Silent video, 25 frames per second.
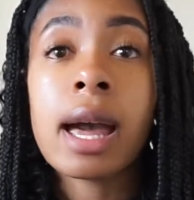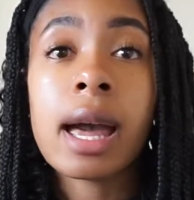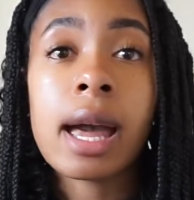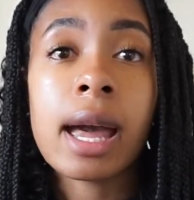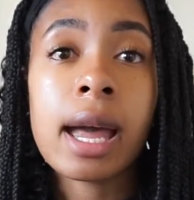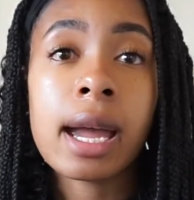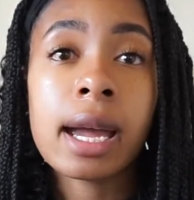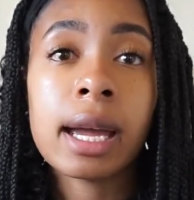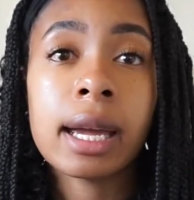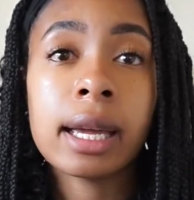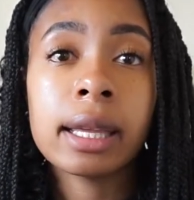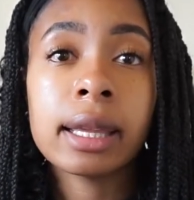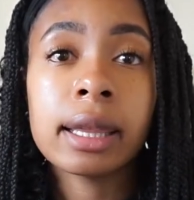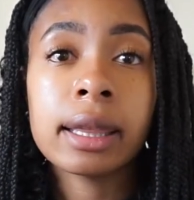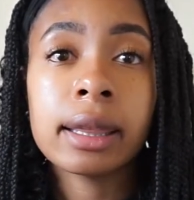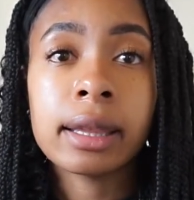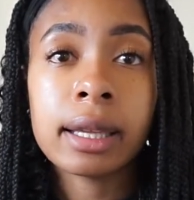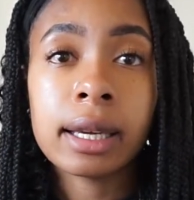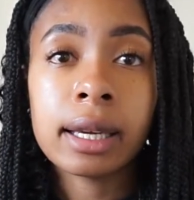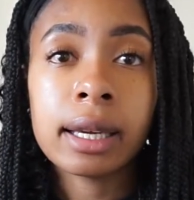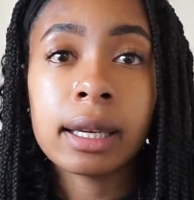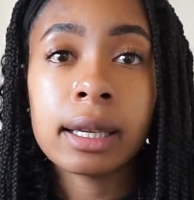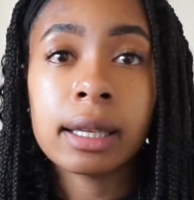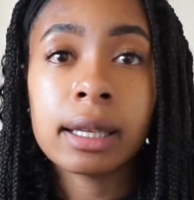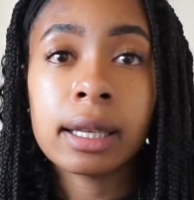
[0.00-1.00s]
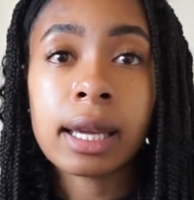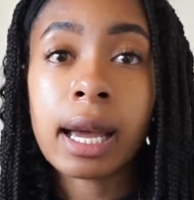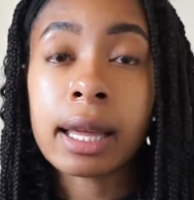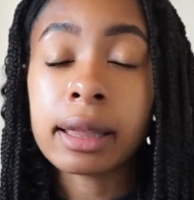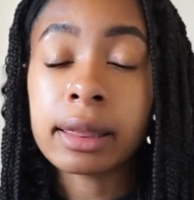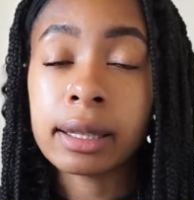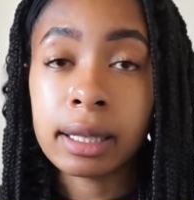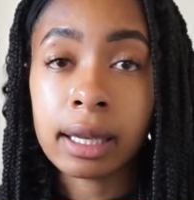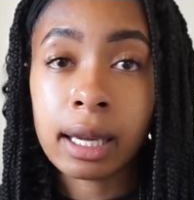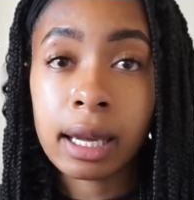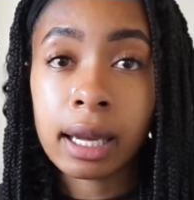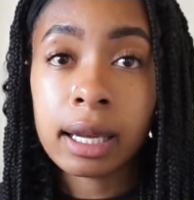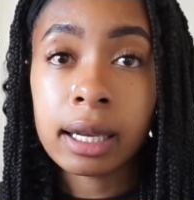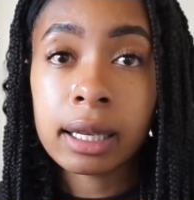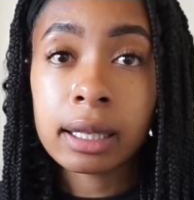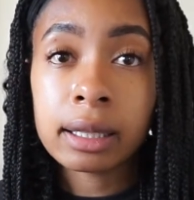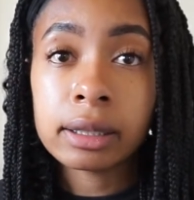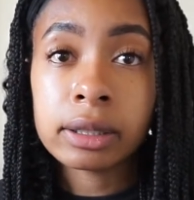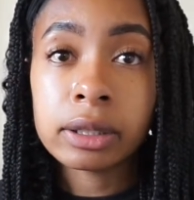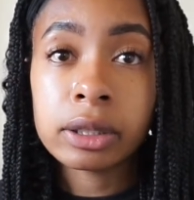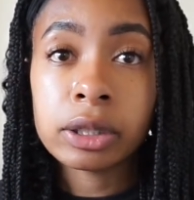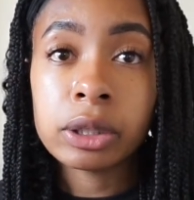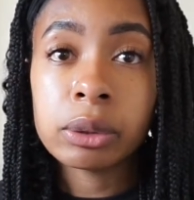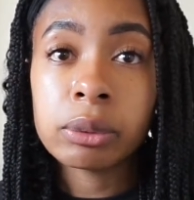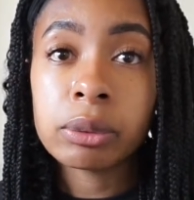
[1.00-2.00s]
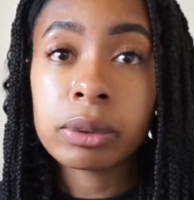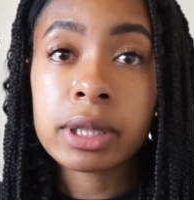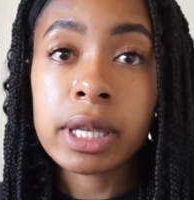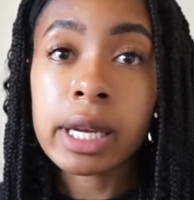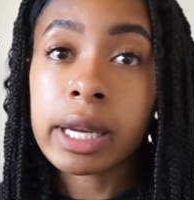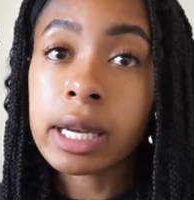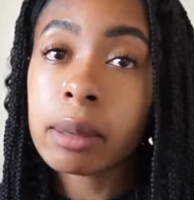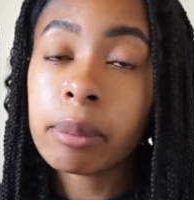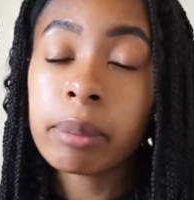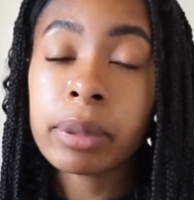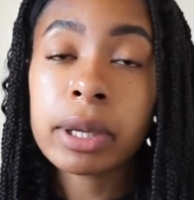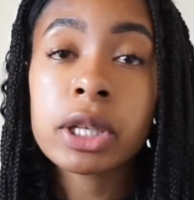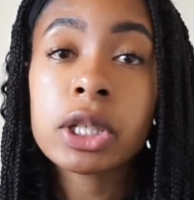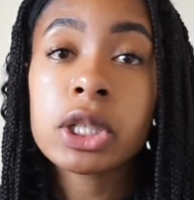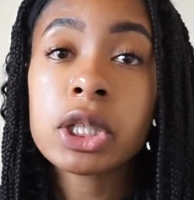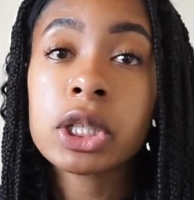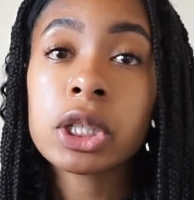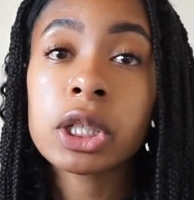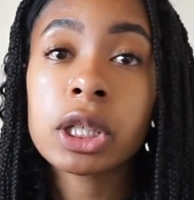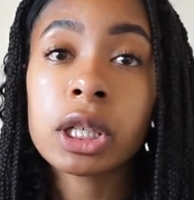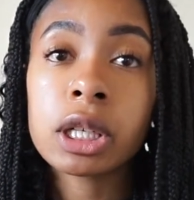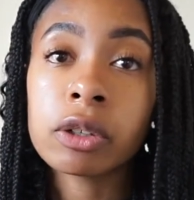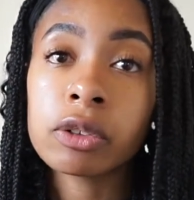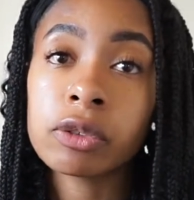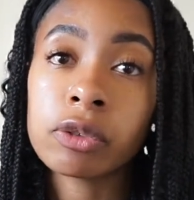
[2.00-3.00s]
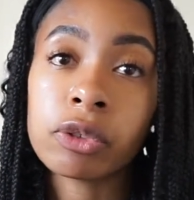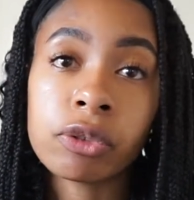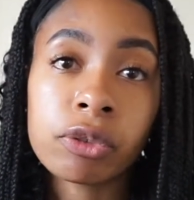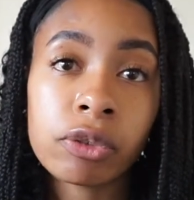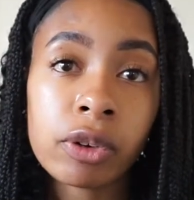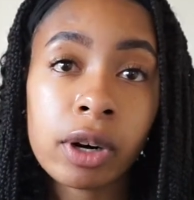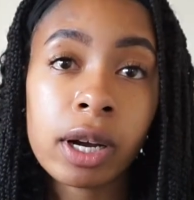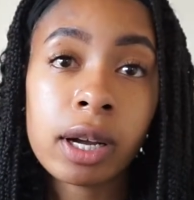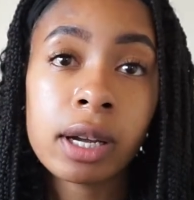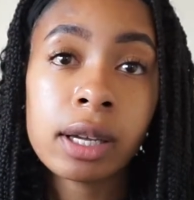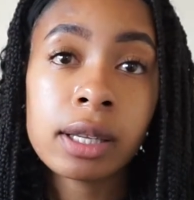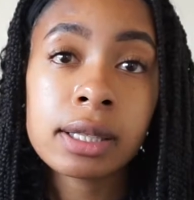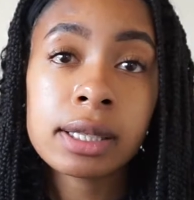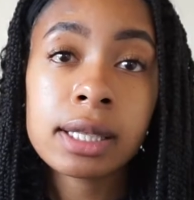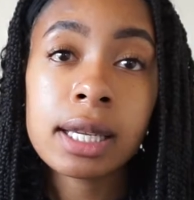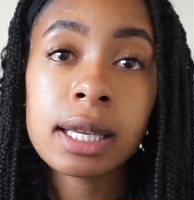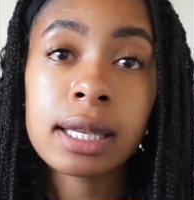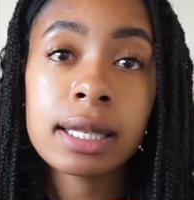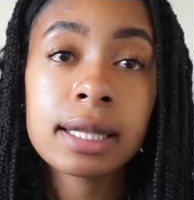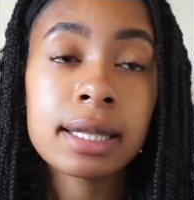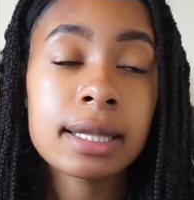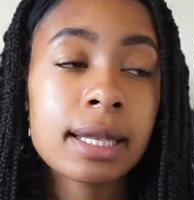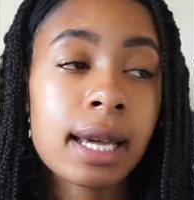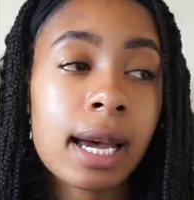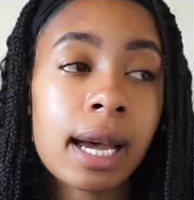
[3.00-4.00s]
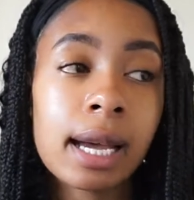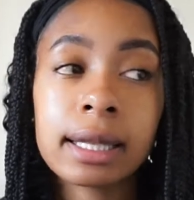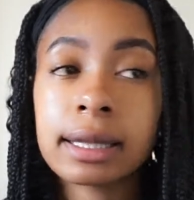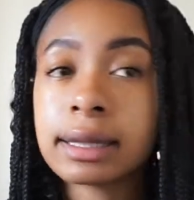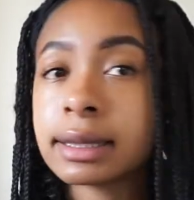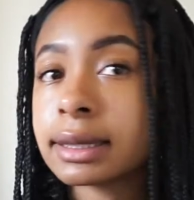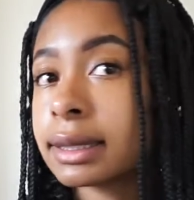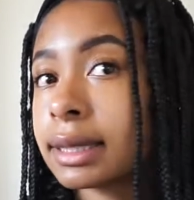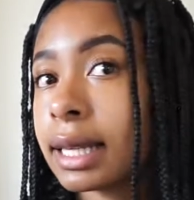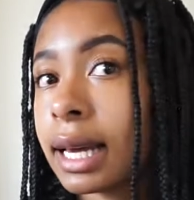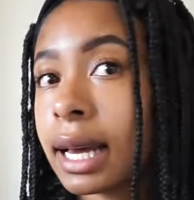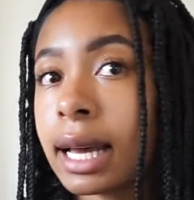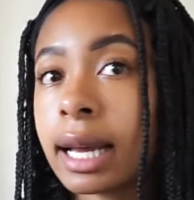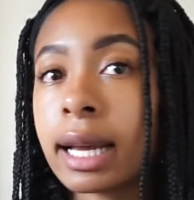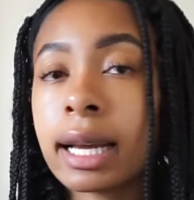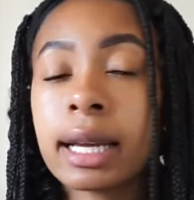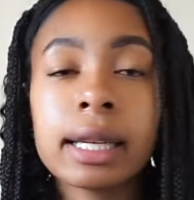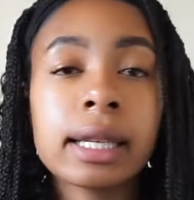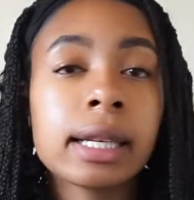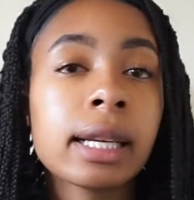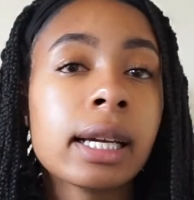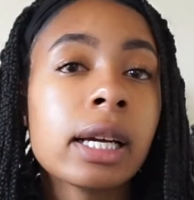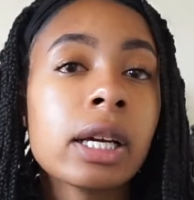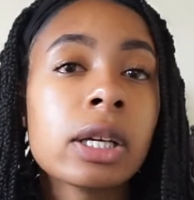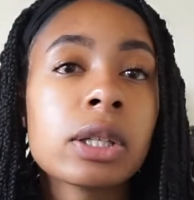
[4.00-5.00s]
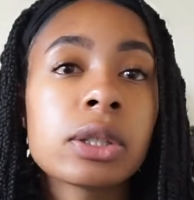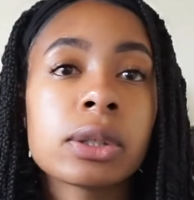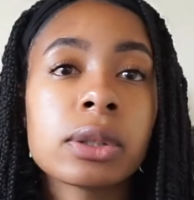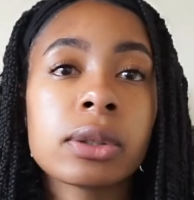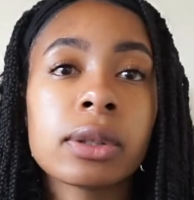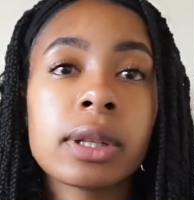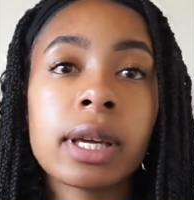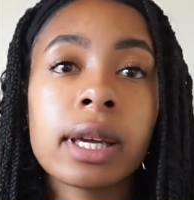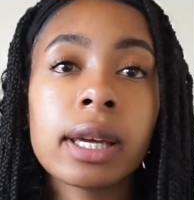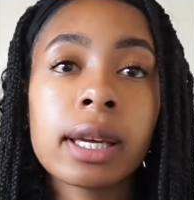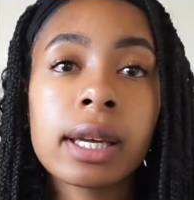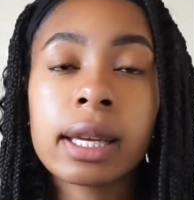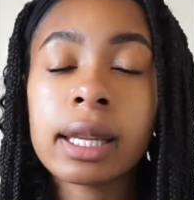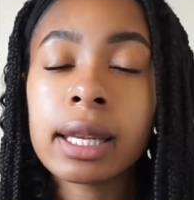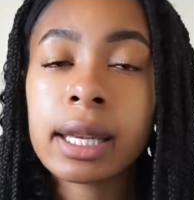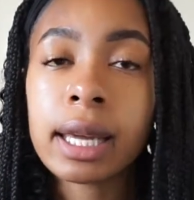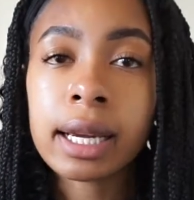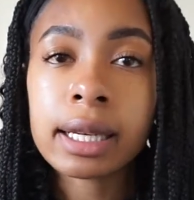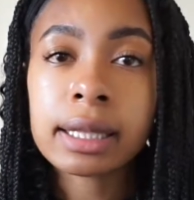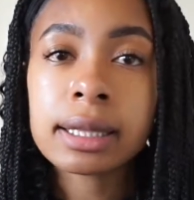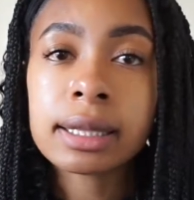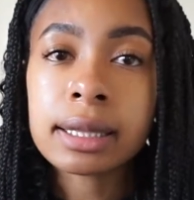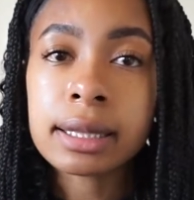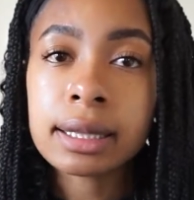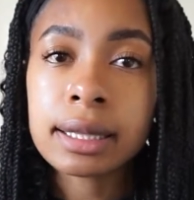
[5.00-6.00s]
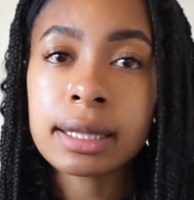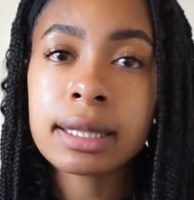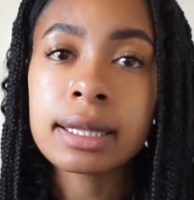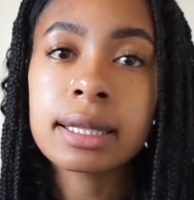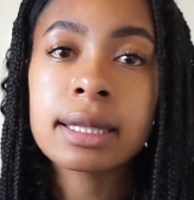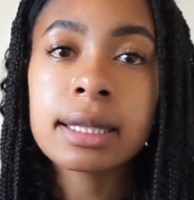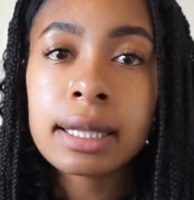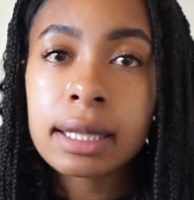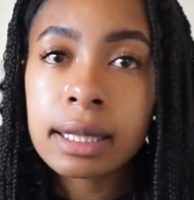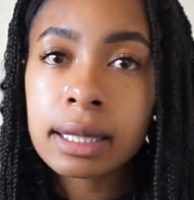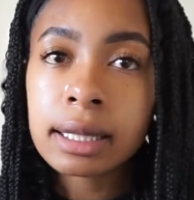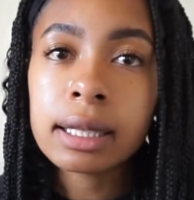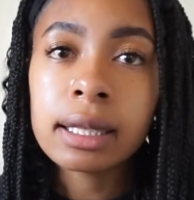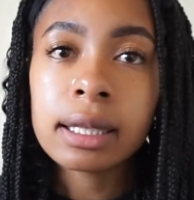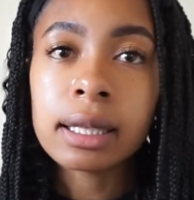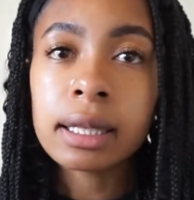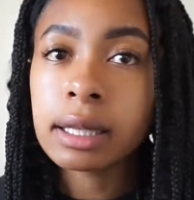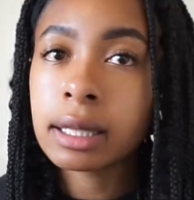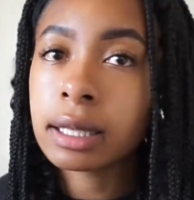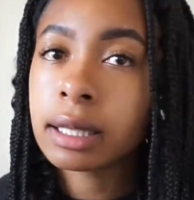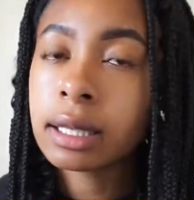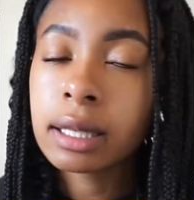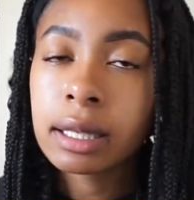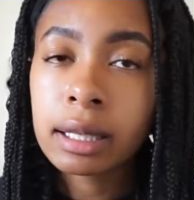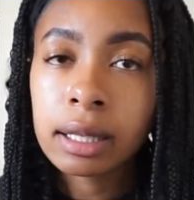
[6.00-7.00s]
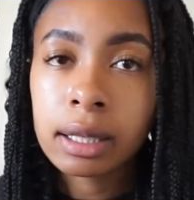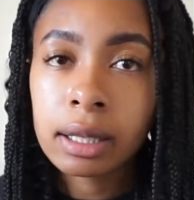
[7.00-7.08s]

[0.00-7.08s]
And then at the end, you would take a picture of front, side to side, so they can actually see